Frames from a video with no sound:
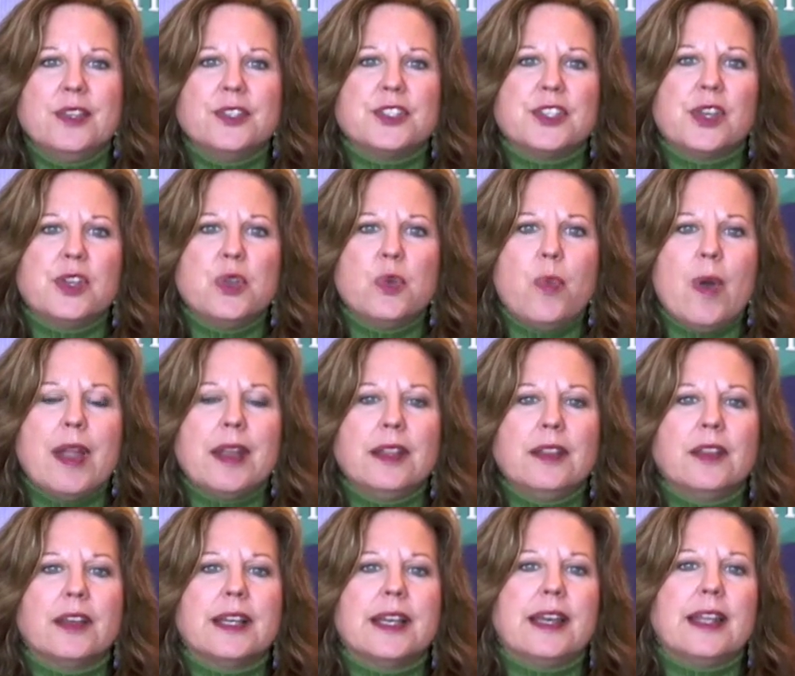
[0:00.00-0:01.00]
So you want
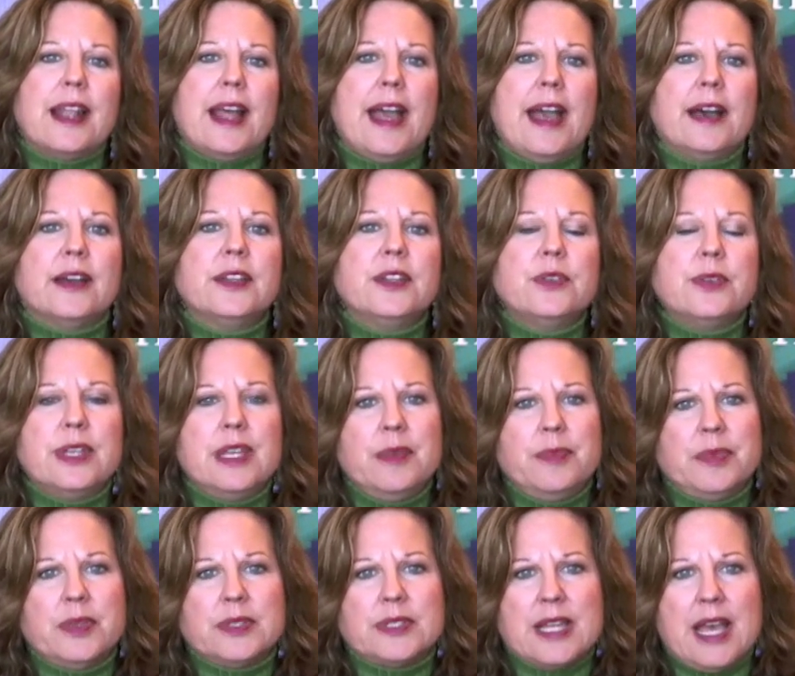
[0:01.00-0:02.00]
to look at how do you
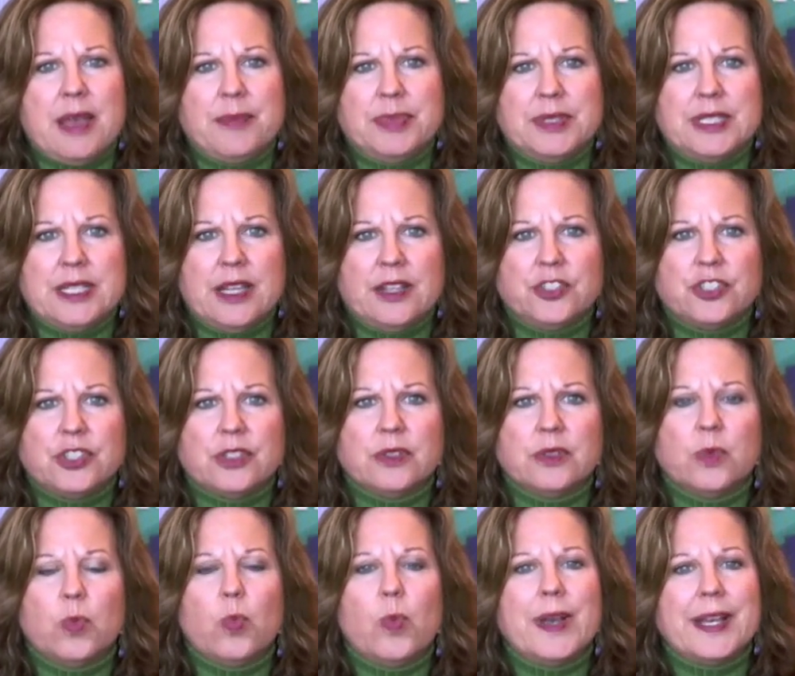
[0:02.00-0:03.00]
keep those high
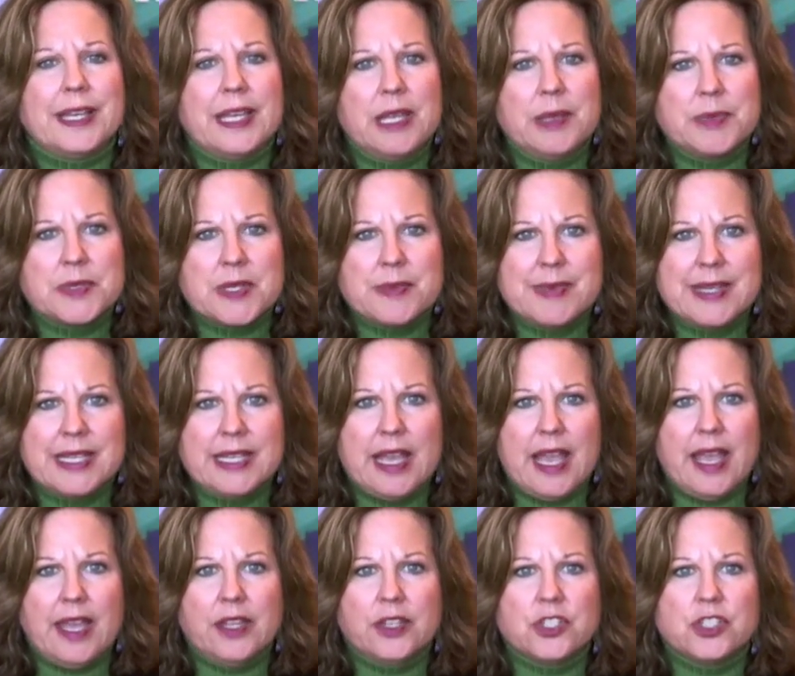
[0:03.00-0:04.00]
potential? What keeps them
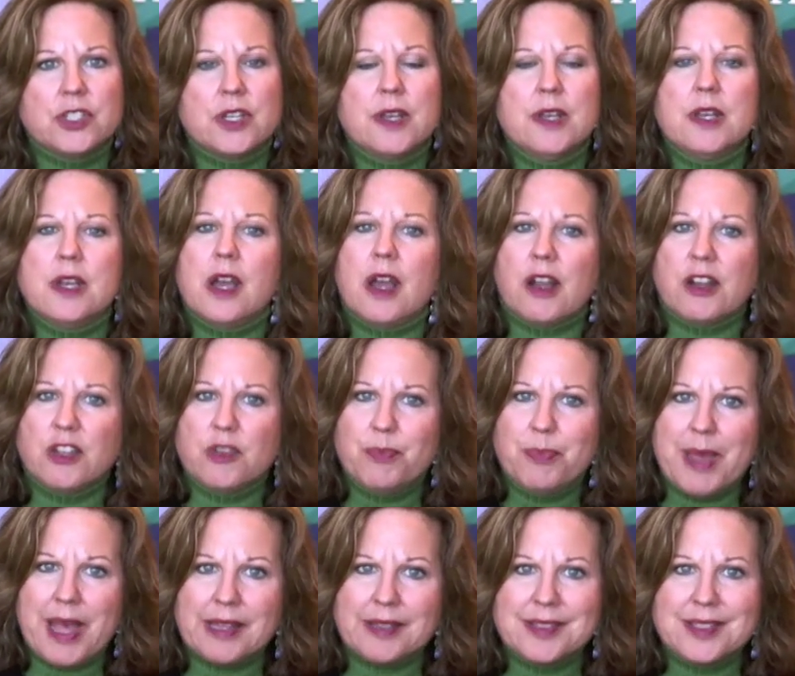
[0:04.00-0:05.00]
engaged? Are
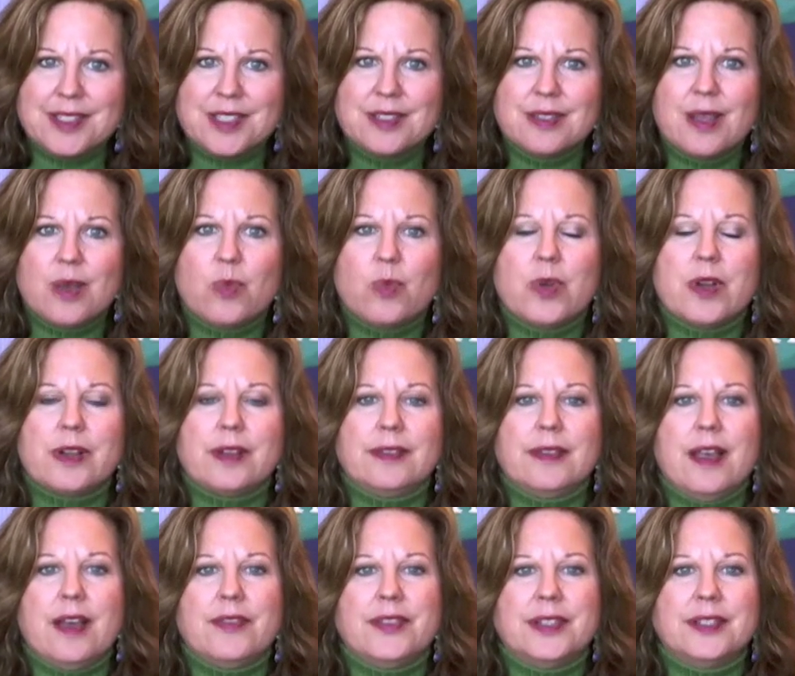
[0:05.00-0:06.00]
you balancing that work
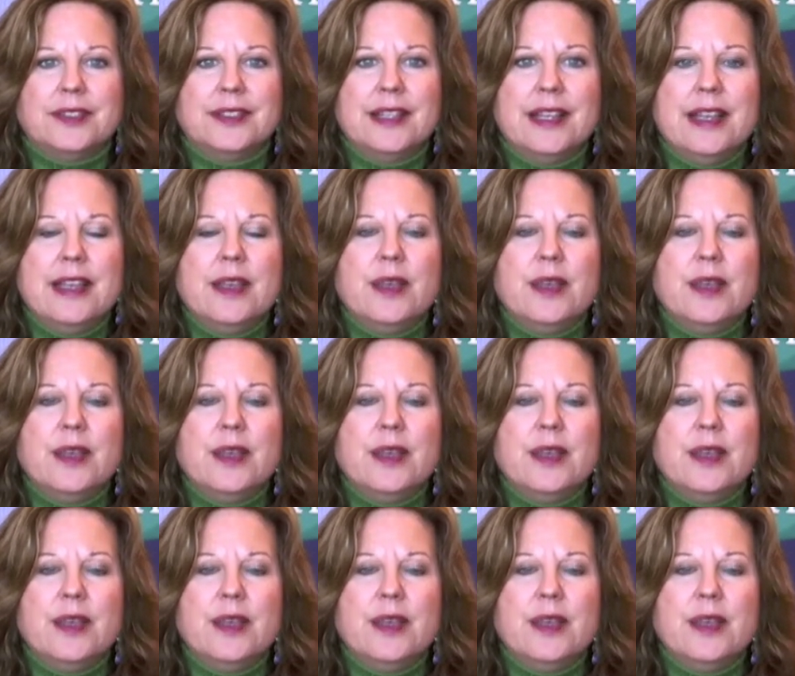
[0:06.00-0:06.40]
level?